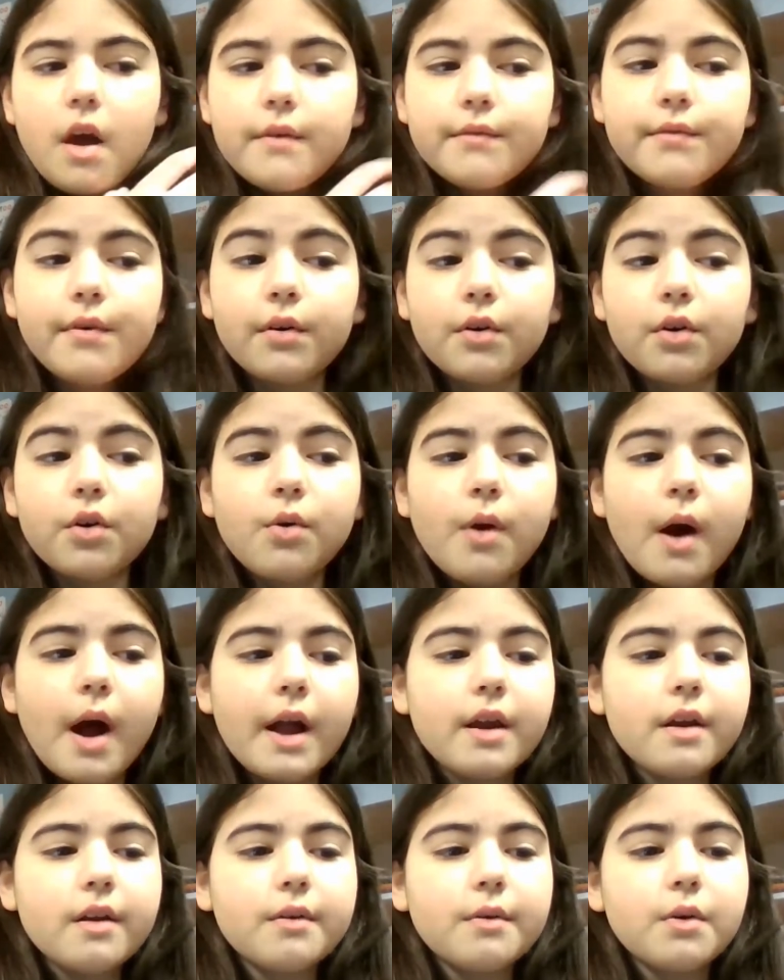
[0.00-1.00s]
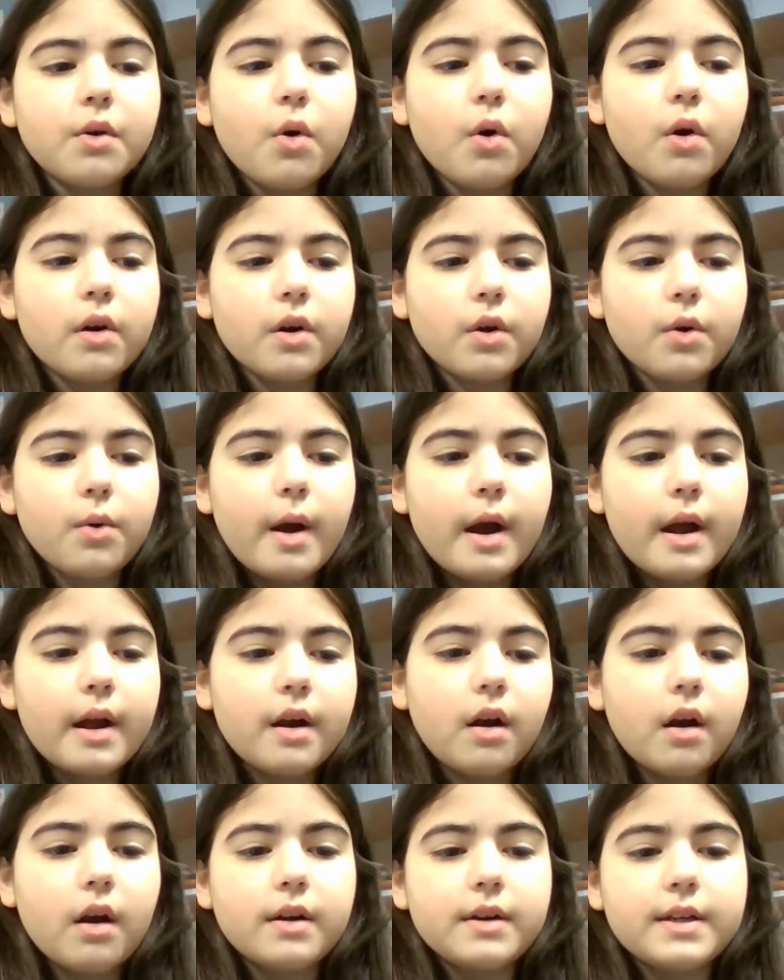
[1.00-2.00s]
Vocal choir and recorder
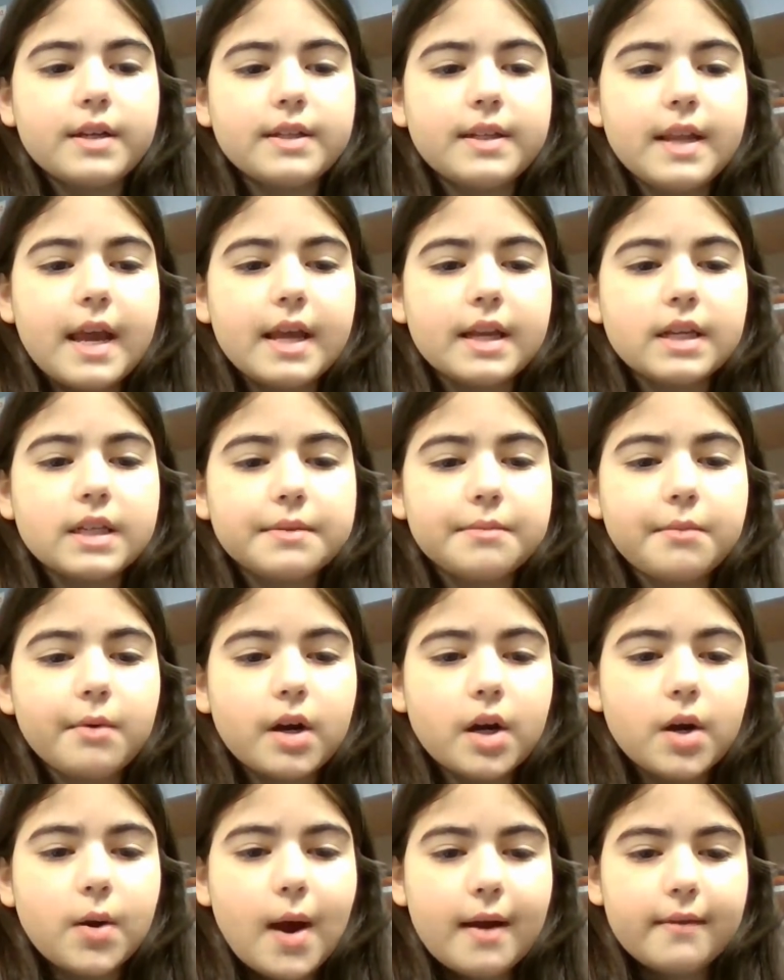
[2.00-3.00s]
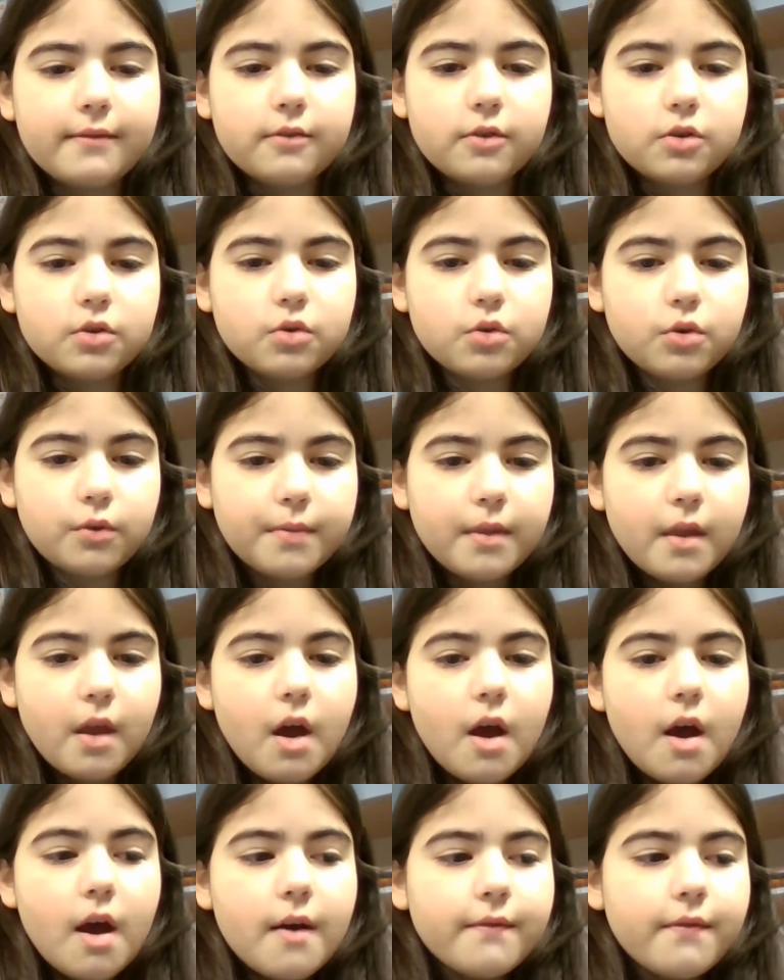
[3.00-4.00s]
choir are today and tomorrow after school.
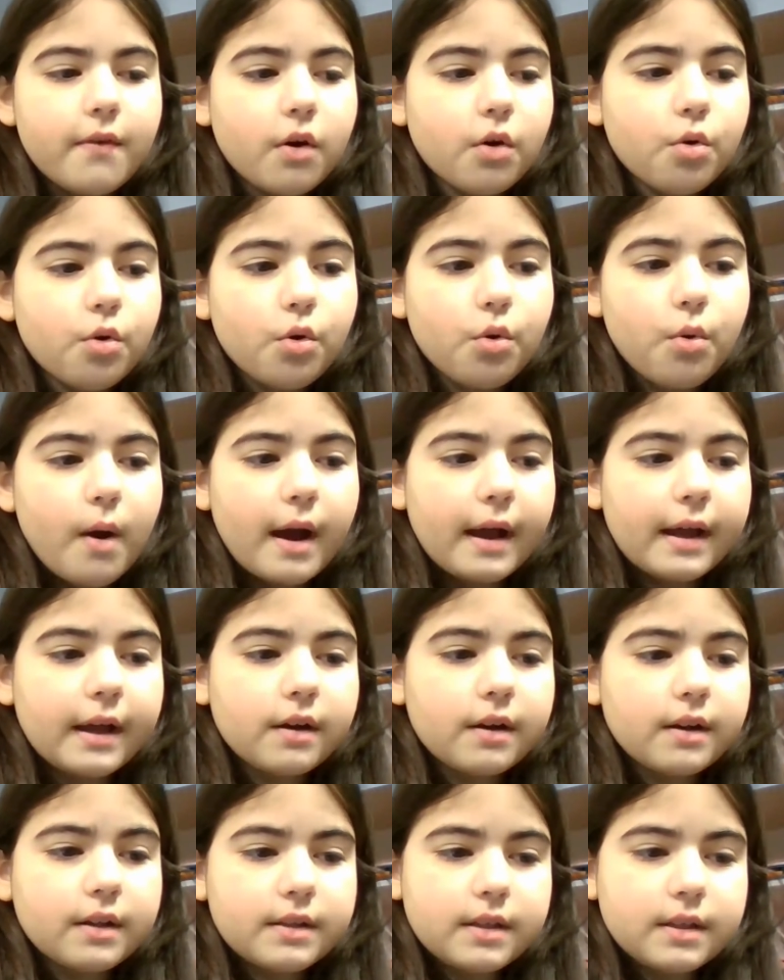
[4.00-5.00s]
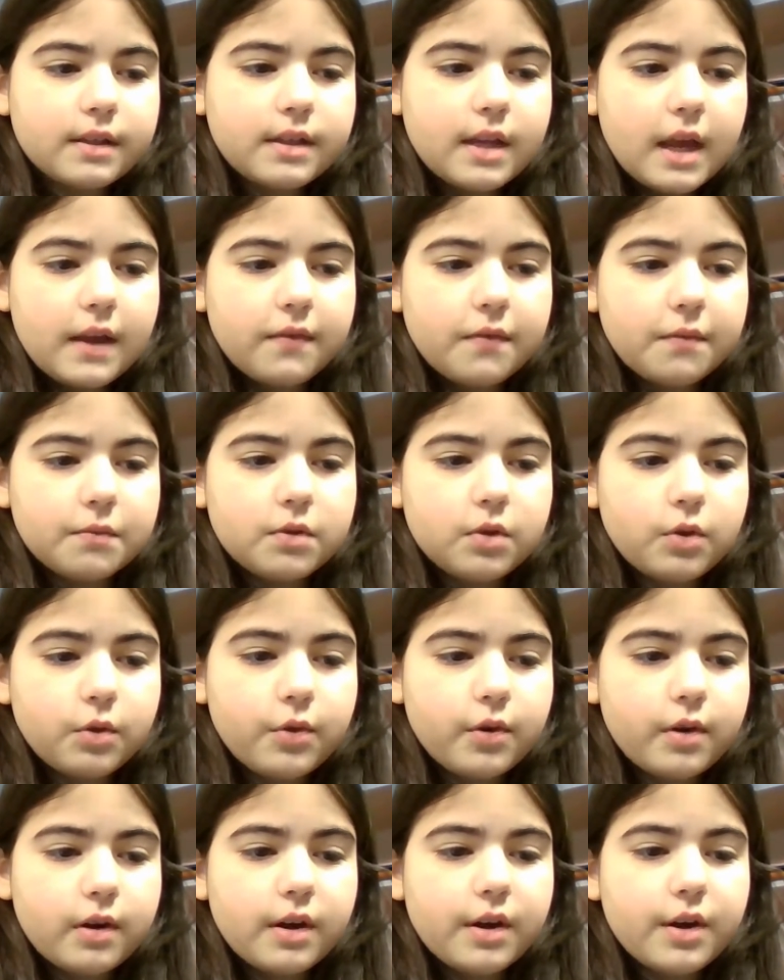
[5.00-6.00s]
Vocal choir is today from
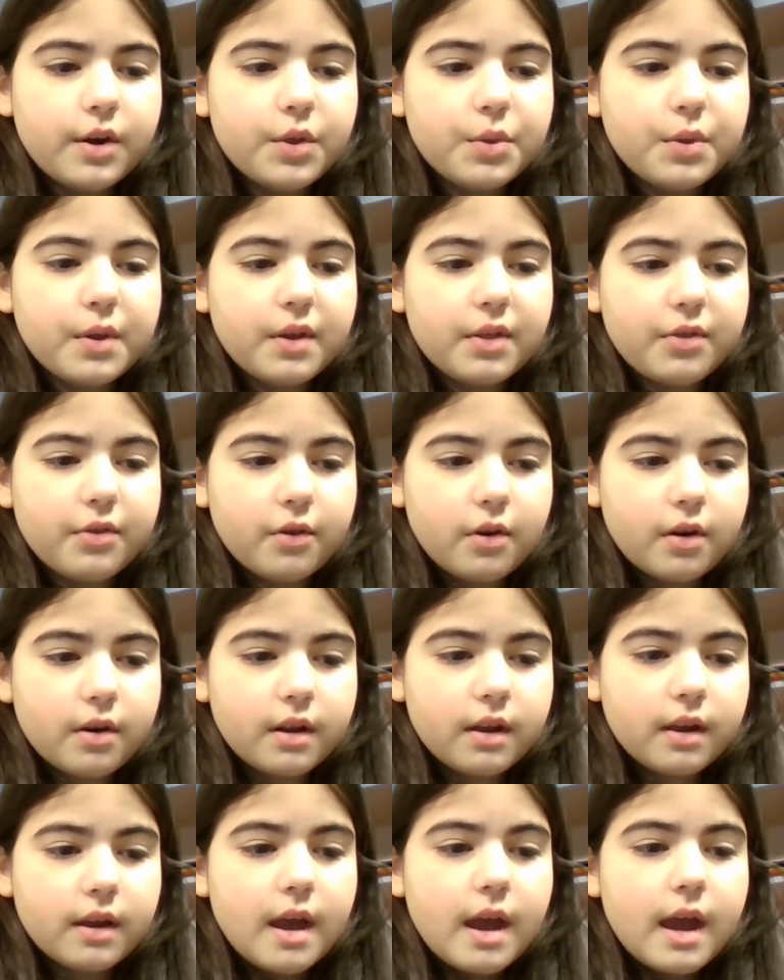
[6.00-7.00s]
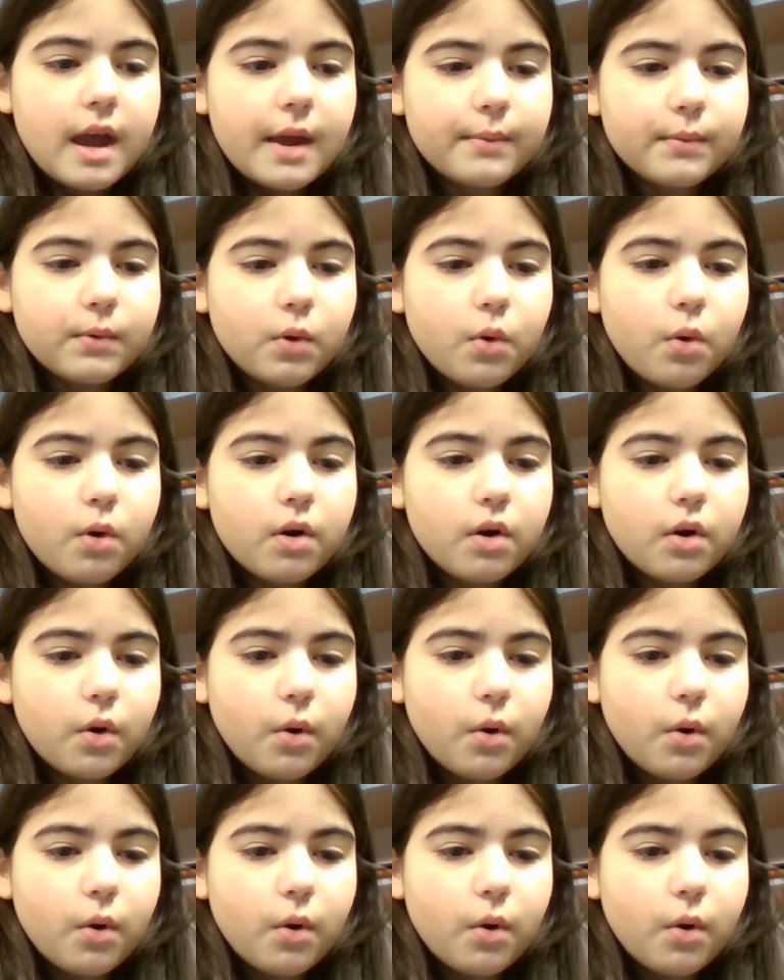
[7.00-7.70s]
2:30 to 3:30, and recorder